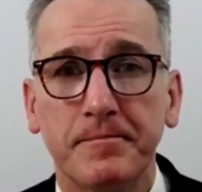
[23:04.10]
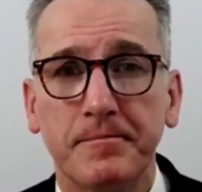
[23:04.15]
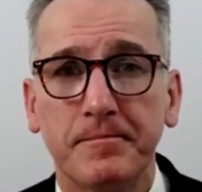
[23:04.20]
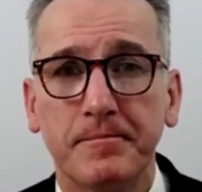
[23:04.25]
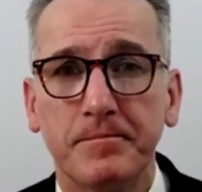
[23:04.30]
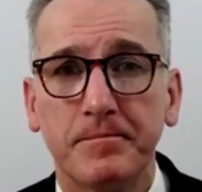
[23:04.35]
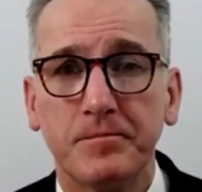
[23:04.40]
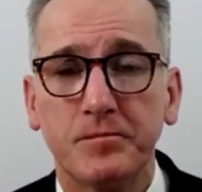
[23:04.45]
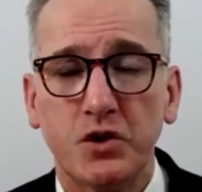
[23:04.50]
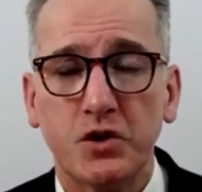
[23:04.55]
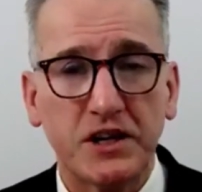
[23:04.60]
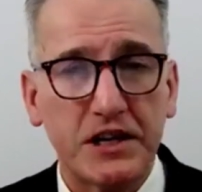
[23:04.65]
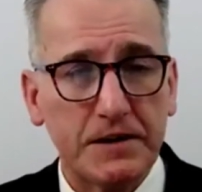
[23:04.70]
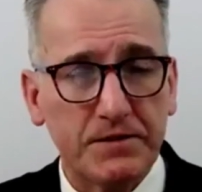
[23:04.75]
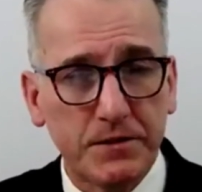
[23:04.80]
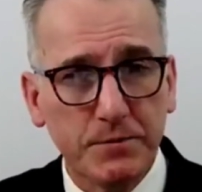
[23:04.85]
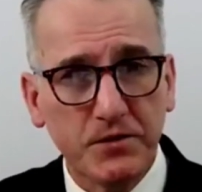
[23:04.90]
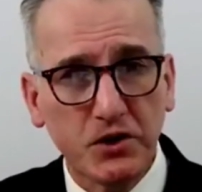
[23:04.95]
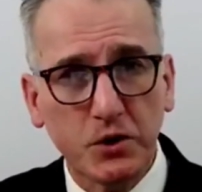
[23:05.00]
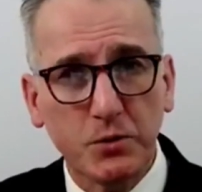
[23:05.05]
So give
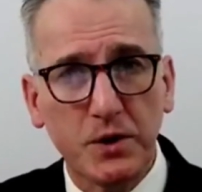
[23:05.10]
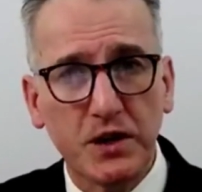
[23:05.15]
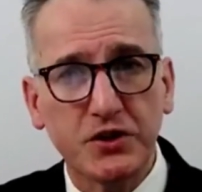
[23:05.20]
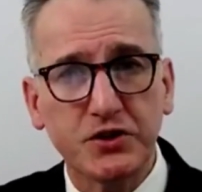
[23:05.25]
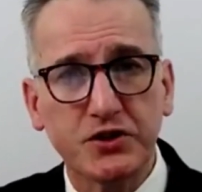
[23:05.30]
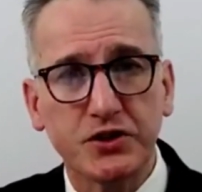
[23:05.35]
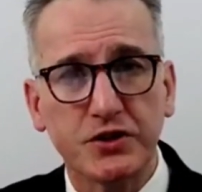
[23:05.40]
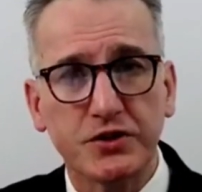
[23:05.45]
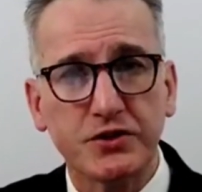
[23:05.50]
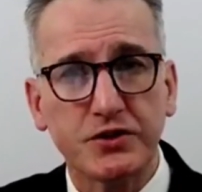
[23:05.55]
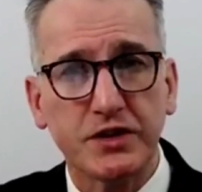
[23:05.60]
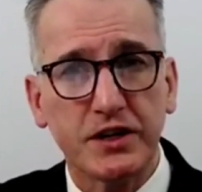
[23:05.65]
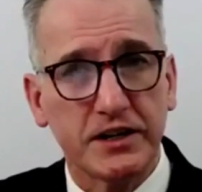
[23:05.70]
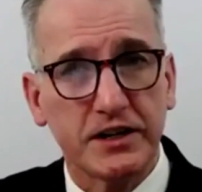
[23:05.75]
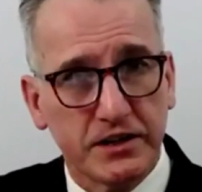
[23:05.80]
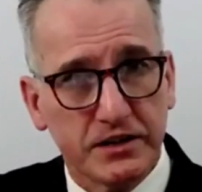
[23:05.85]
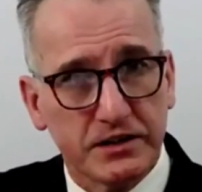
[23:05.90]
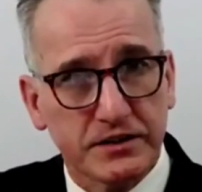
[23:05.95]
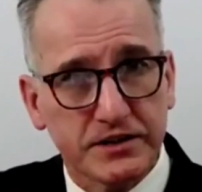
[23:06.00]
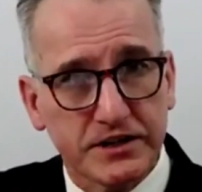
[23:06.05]
them the questions in
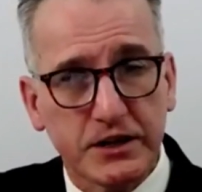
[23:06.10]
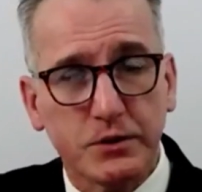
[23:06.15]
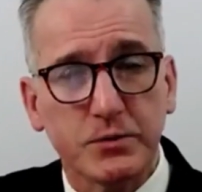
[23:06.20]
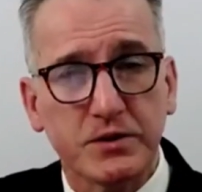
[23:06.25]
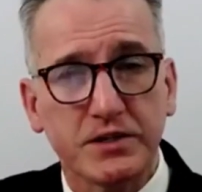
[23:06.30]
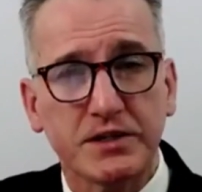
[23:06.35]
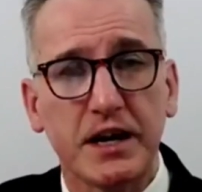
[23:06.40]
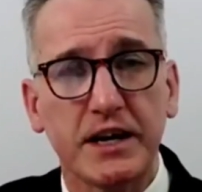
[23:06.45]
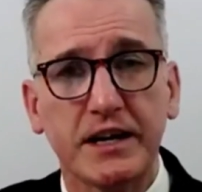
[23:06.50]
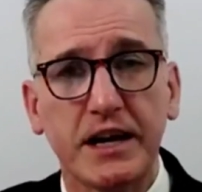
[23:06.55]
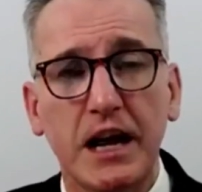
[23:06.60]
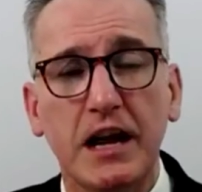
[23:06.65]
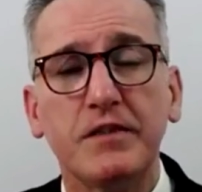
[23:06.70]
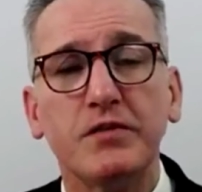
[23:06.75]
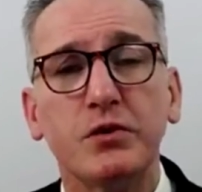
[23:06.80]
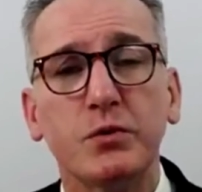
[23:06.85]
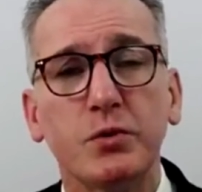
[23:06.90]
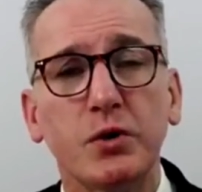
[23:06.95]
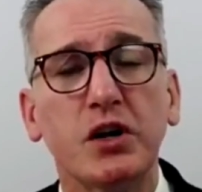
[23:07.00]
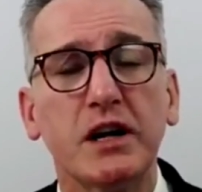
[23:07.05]
the sequence I gave
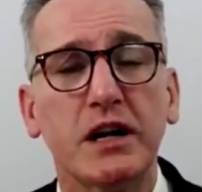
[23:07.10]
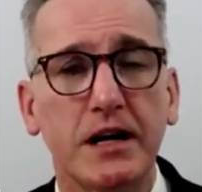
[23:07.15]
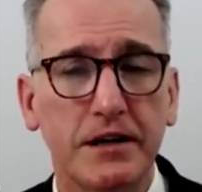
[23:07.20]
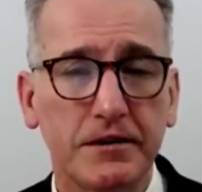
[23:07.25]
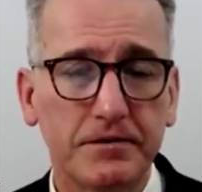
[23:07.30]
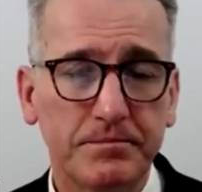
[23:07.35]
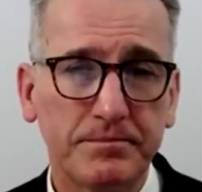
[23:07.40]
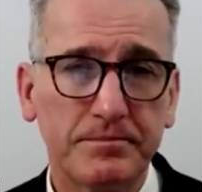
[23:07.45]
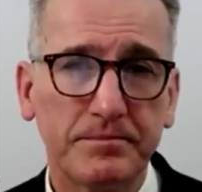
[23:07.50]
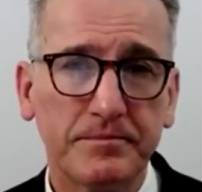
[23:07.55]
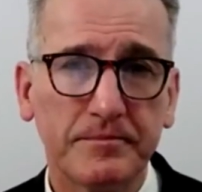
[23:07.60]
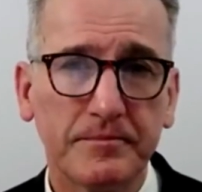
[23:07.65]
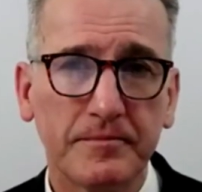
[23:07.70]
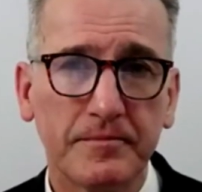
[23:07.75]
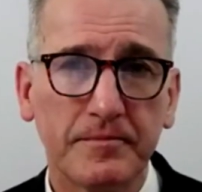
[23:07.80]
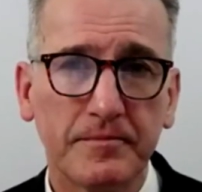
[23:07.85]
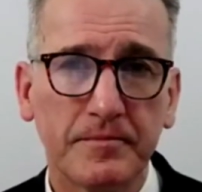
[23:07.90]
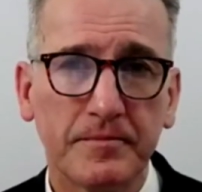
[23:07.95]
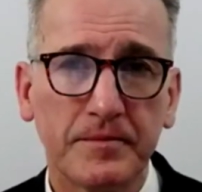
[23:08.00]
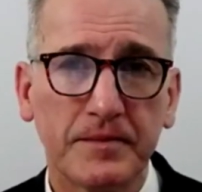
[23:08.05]
you earlier
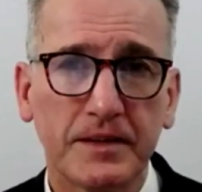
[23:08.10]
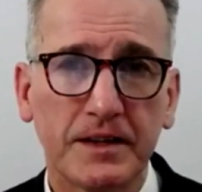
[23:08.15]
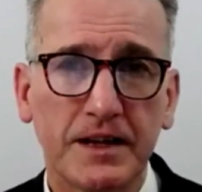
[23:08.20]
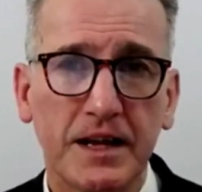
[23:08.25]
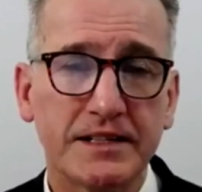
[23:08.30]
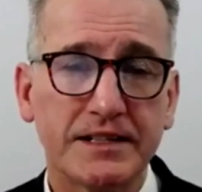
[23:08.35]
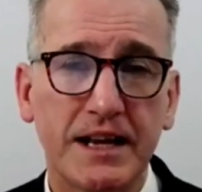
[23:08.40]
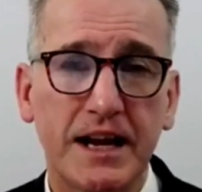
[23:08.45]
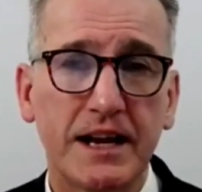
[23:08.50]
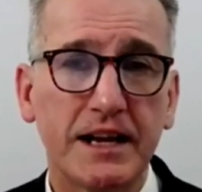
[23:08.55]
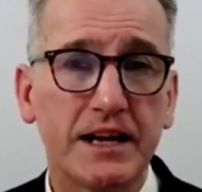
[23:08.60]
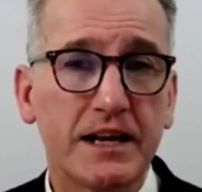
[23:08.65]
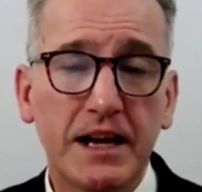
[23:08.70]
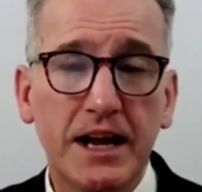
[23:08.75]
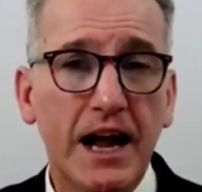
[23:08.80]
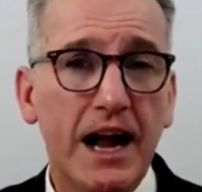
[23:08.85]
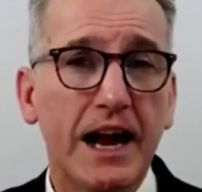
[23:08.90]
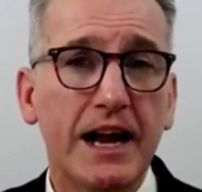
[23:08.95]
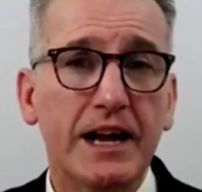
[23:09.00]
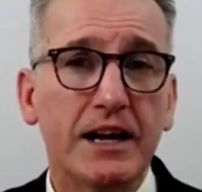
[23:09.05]
and say,
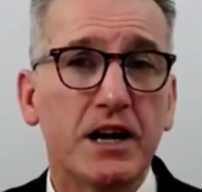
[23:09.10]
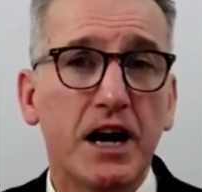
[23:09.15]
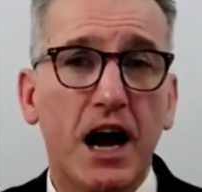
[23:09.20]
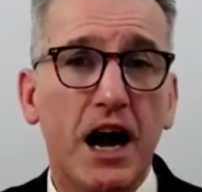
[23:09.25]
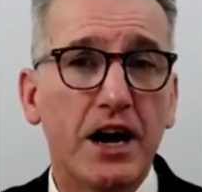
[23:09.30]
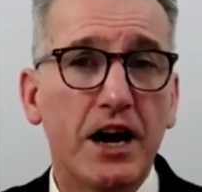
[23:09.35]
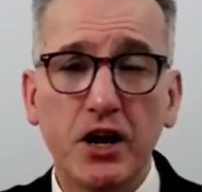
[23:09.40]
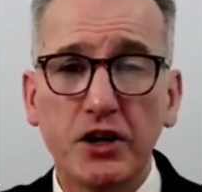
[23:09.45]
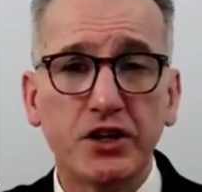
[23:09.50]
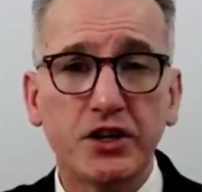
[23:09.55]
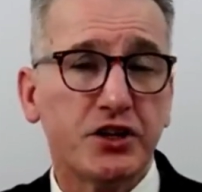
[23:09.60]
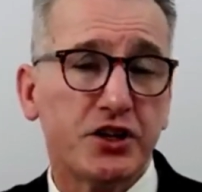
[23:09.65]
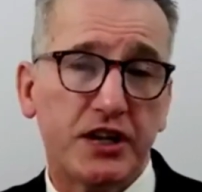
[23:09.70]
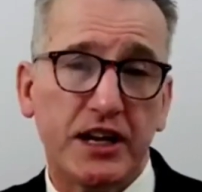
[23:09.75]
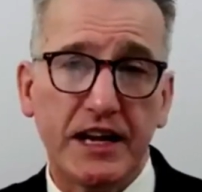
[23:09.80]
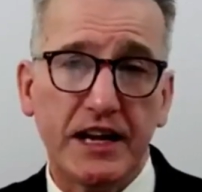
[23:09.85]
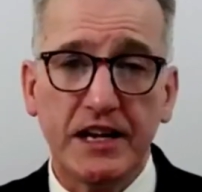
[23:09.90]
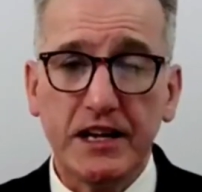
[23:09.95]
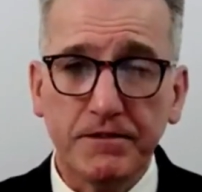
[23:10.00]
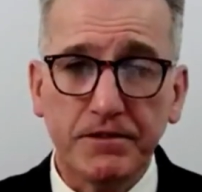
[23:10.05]
hey, I don't need to
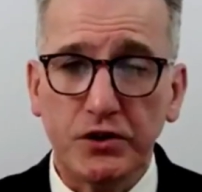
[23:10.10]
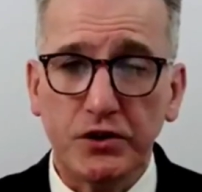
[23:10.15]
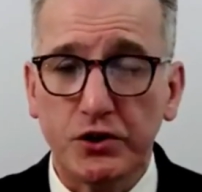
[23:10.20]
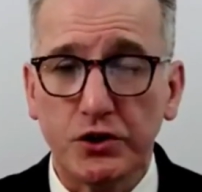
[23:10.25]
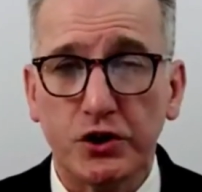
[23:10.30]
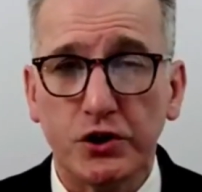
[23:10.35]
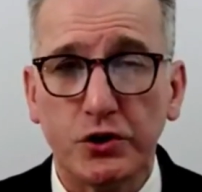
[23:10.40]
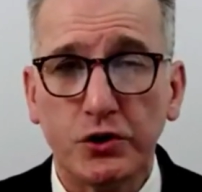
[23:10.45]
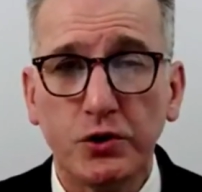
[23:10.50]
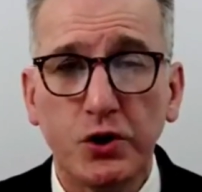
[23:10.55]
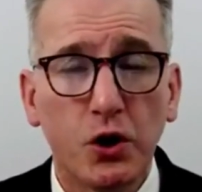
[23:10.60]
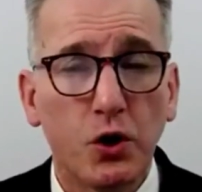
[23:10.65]
interview you.